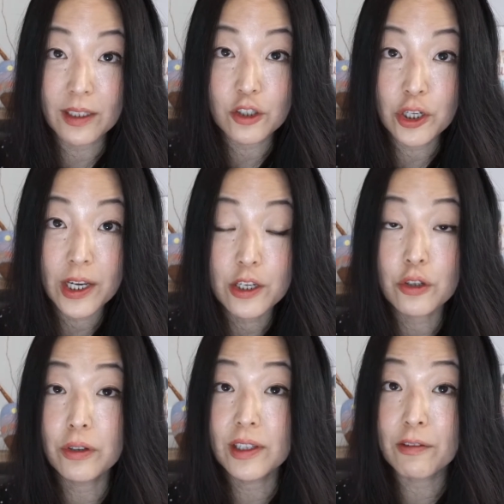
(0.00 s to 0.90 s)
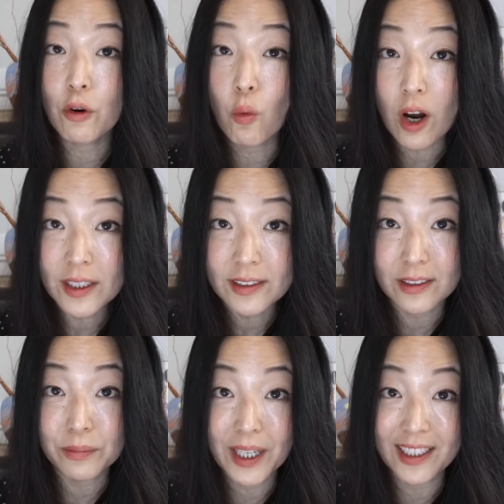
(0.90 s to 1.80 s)
the change or never wanted
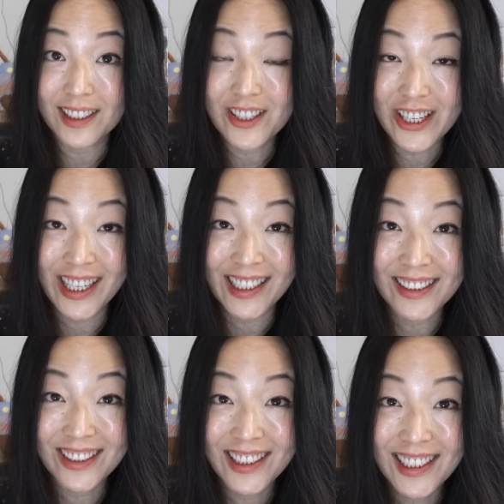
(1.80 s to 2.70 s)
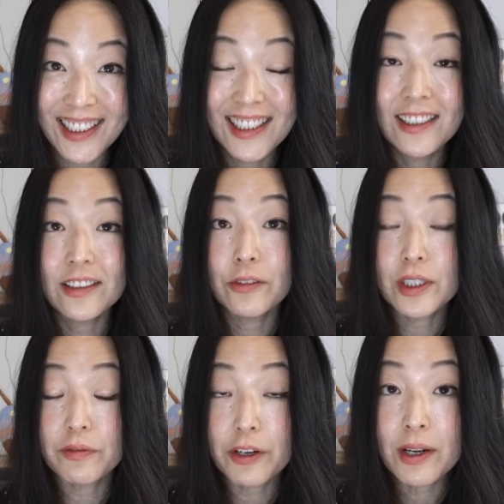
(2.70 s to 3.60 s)
to make the change. So
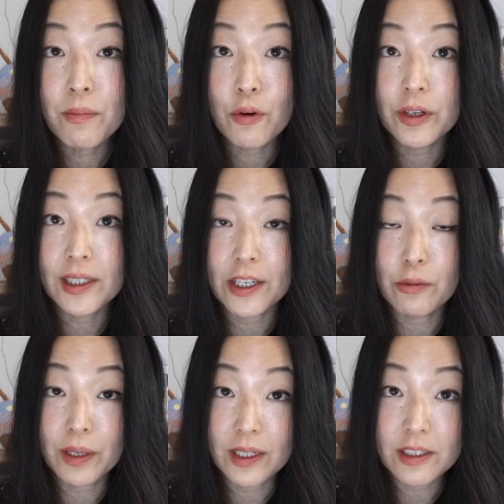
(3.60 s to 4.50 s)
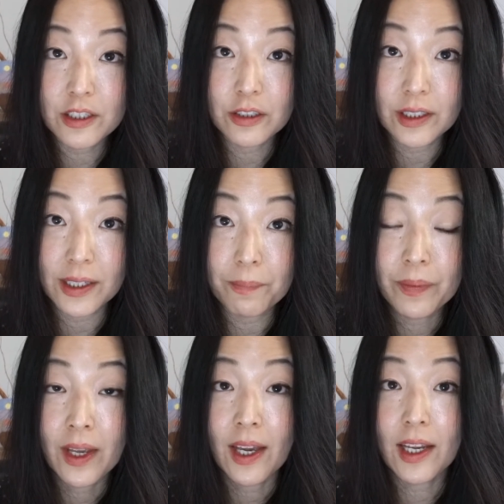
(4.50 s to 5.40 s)
it's very important that you be discerning.
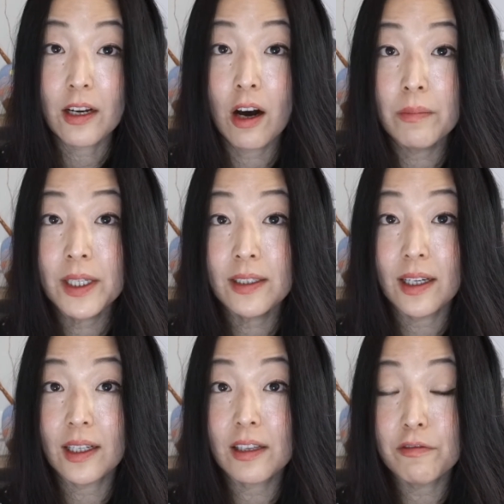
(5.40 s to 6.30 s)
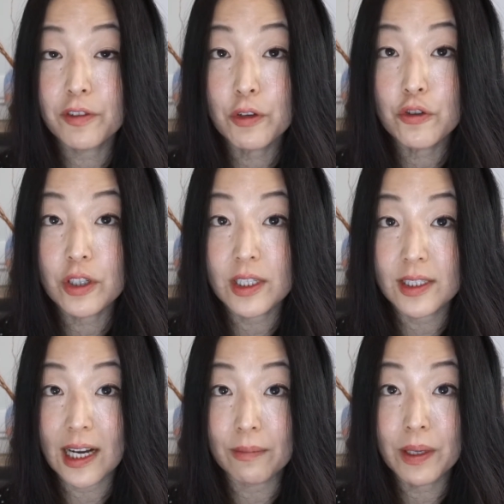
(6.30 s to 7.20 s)
A common confusion is
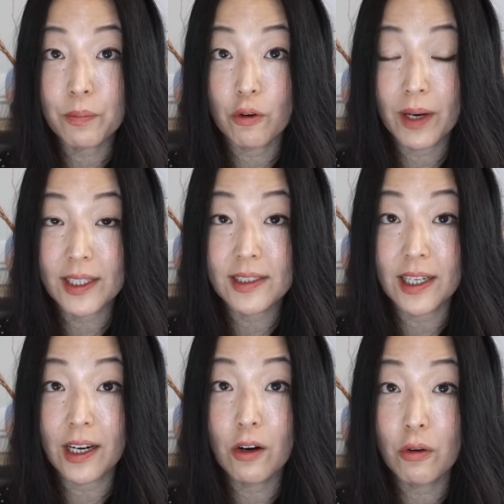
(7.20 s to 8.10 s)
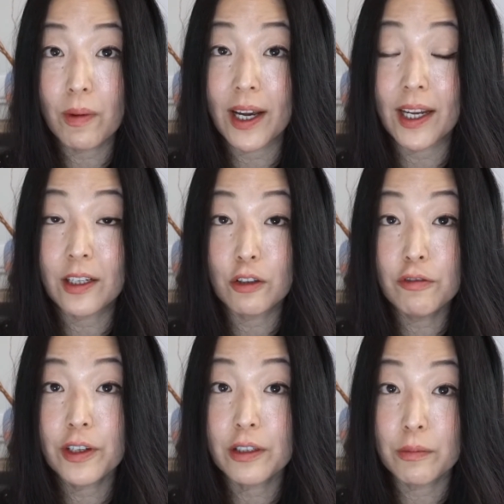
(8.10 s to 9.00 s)
that people might say, oh, my
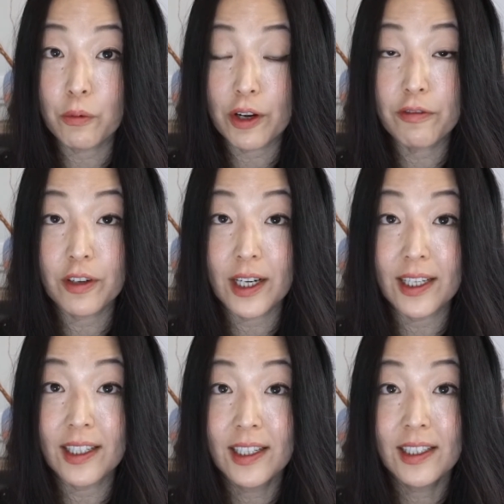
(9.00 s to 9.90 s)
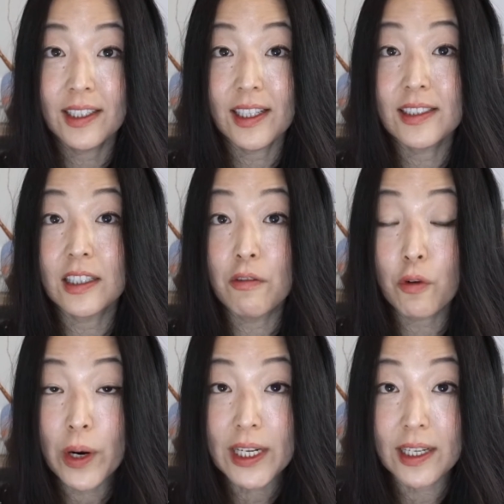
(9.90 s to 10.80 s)
girlfriend or boyfriend is an
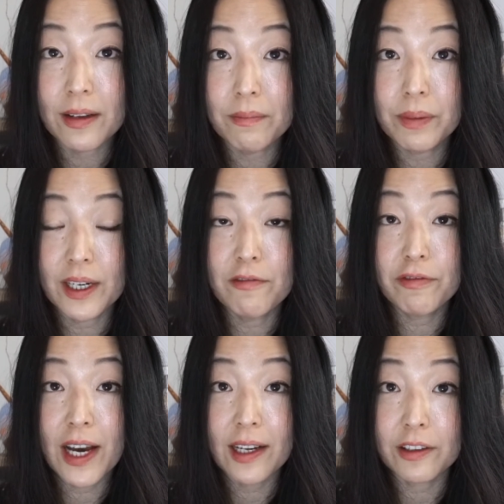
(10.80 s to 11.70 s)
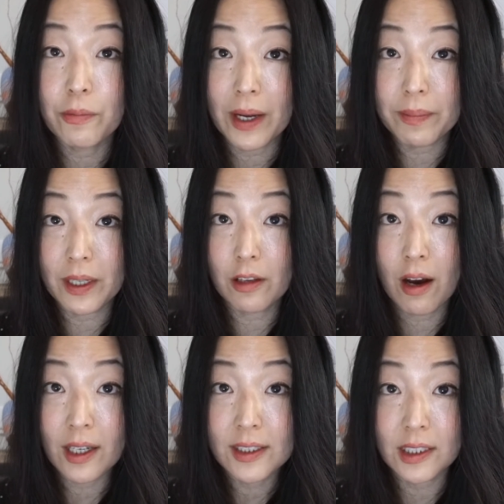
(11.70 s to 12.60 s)
avoidant, but in fact, there might be a
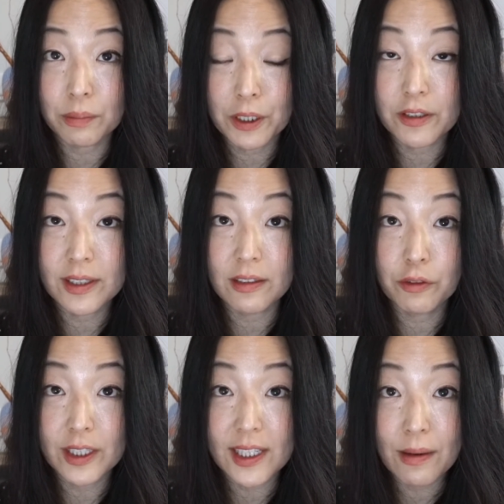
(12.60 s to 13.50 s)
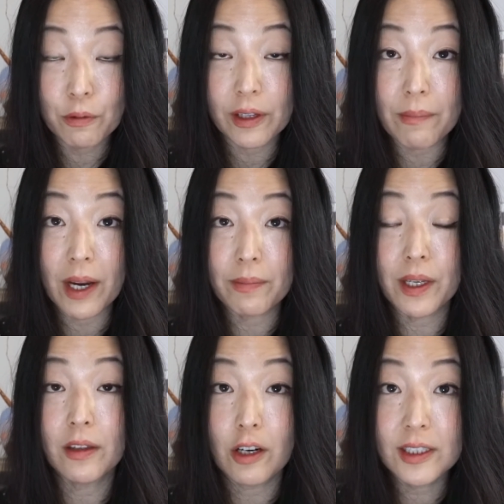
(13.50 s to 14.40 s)
toxic person. For example, they might be
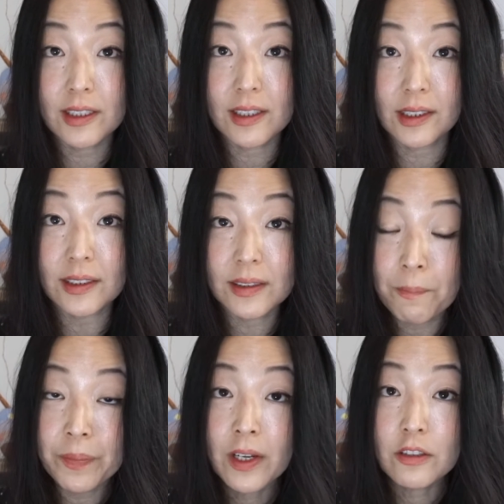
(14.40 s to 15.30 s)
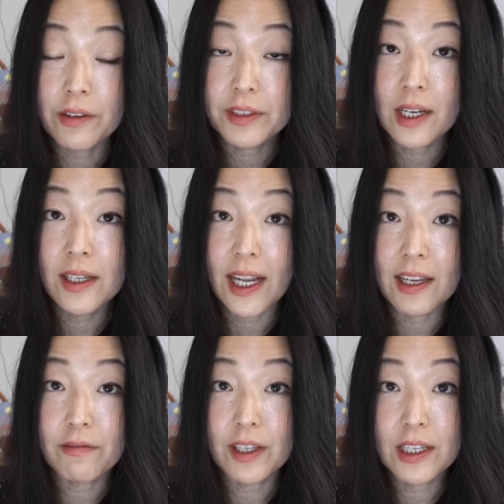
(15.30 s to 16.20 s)
a narcissist. So I've done
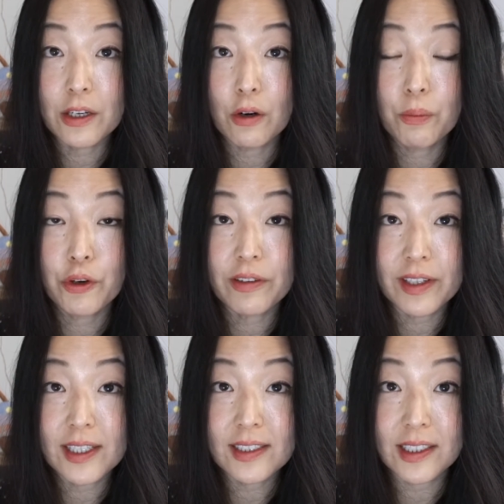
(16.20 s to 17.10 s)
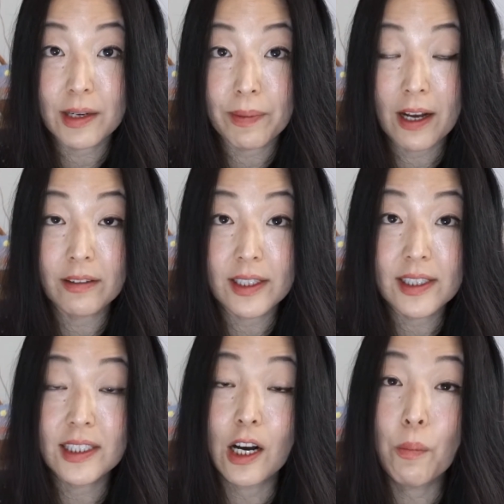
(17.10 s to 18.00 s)
a video previously about
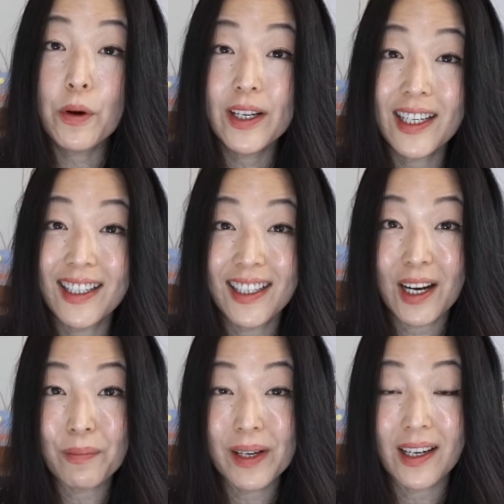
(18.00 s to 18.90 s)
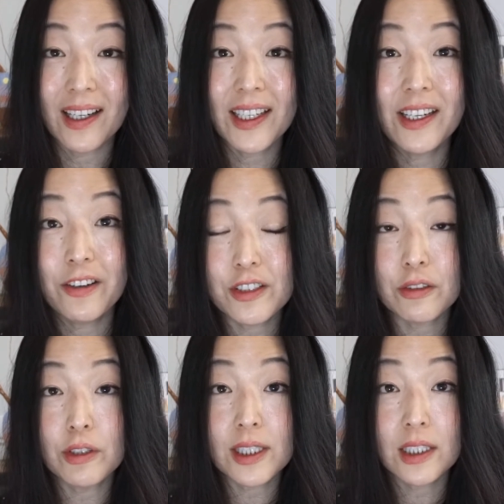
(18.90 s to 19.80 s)
this, and I'll put it up here
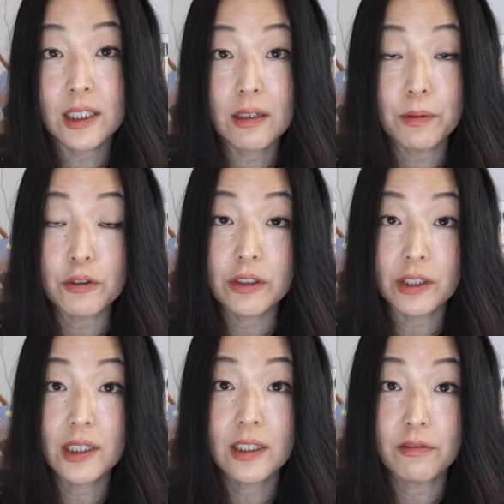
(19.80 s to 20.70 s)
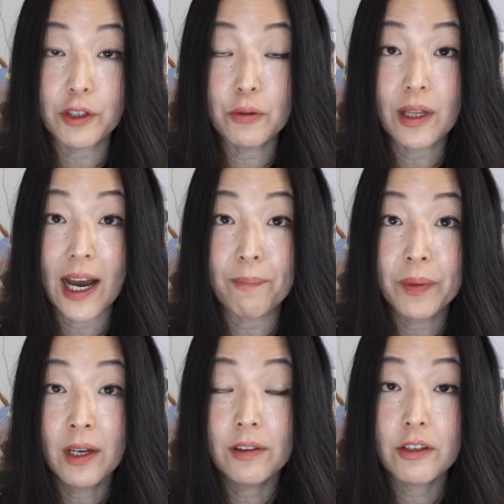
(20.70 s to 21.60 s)
so it's clickable so you could view that.
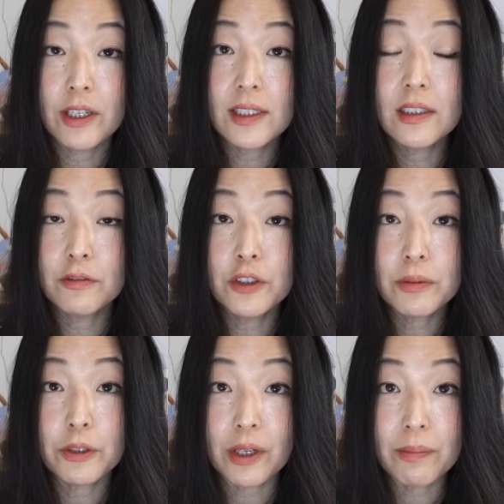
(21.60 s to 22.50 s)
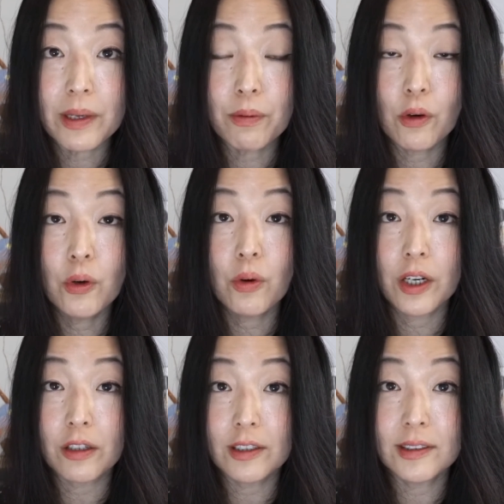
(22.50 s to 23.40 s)
There is a difference between people who
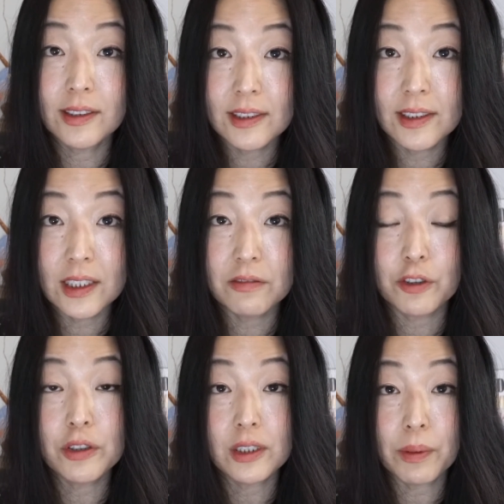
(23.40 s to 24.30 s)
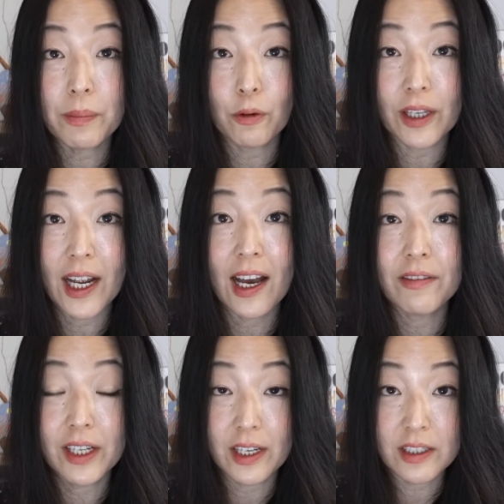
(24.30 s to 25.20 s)
are narcissistic versus people that
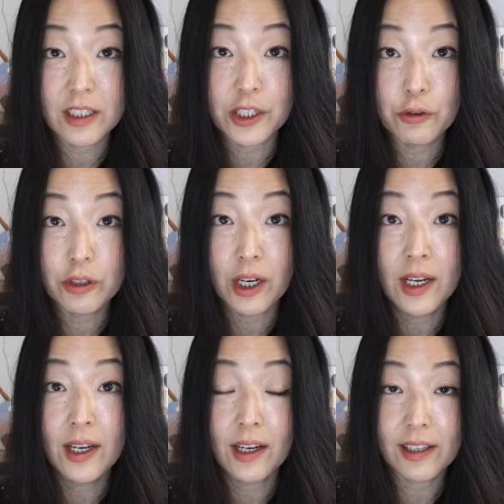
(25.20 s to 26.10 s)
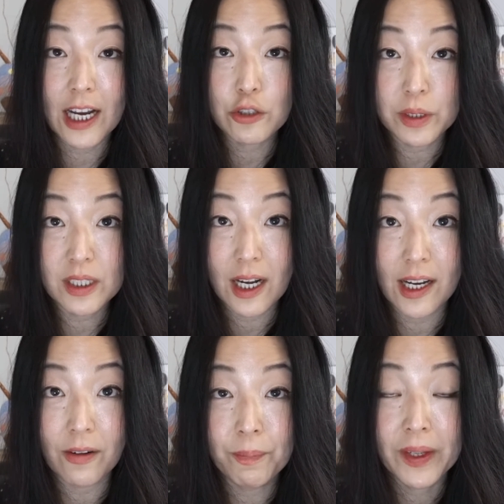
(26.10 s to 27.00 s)
have an insecure attachment
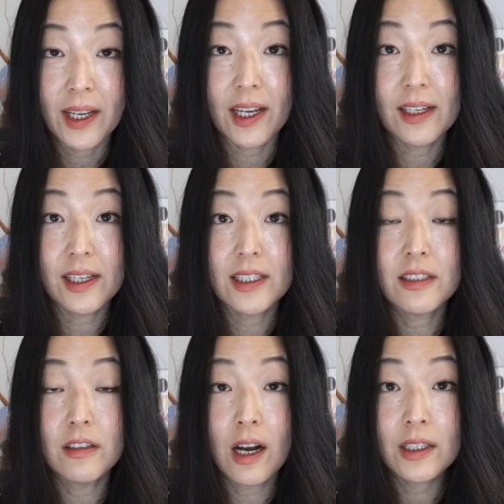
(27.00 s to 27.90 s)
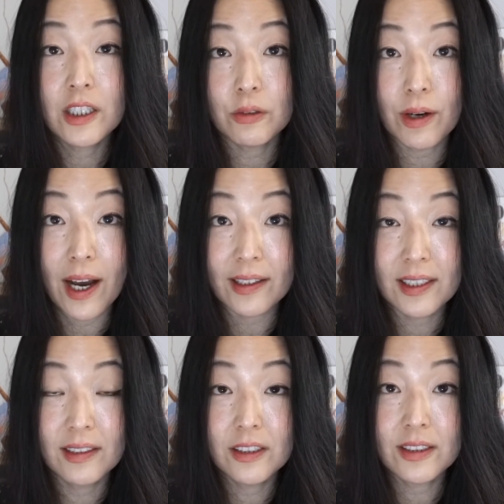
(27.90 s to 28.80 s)
style. And it is not
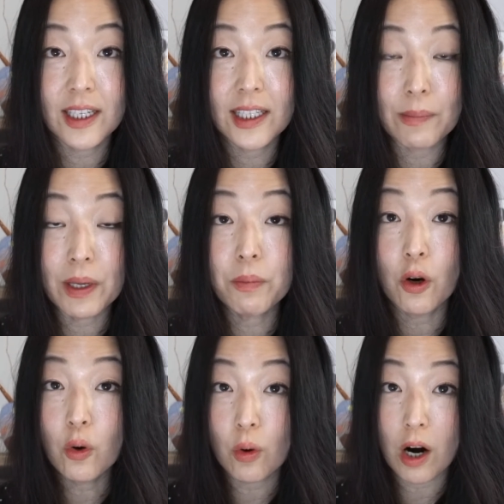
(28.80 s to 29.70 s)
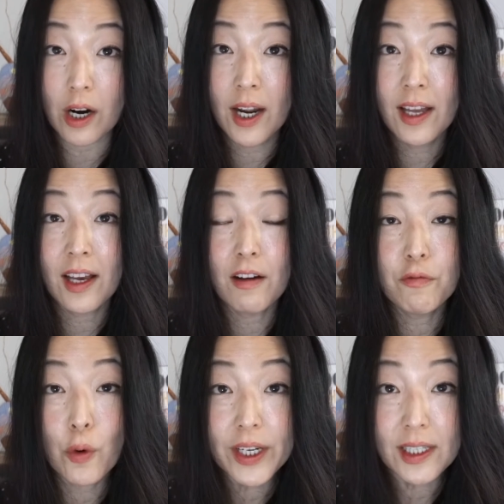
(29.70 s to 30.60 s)
correct to say that people who are
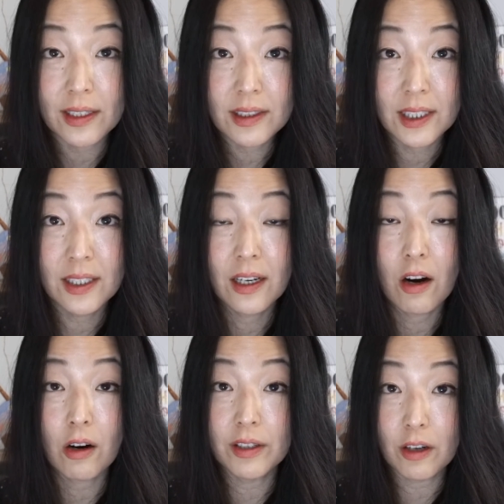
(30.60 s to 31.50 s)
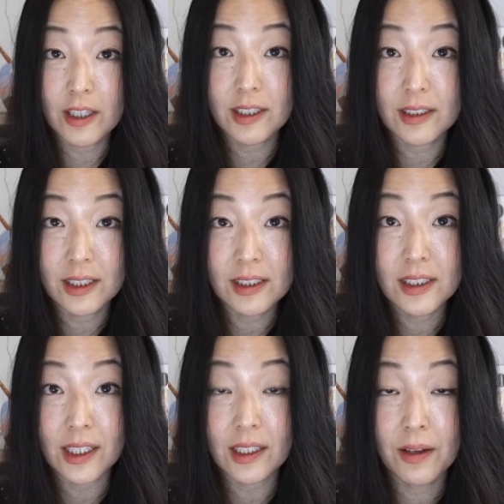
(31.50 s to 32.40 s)
avoidant are
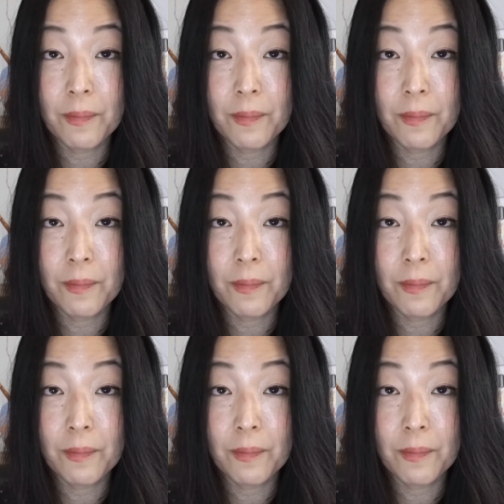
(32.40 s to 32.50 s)
narcissistic.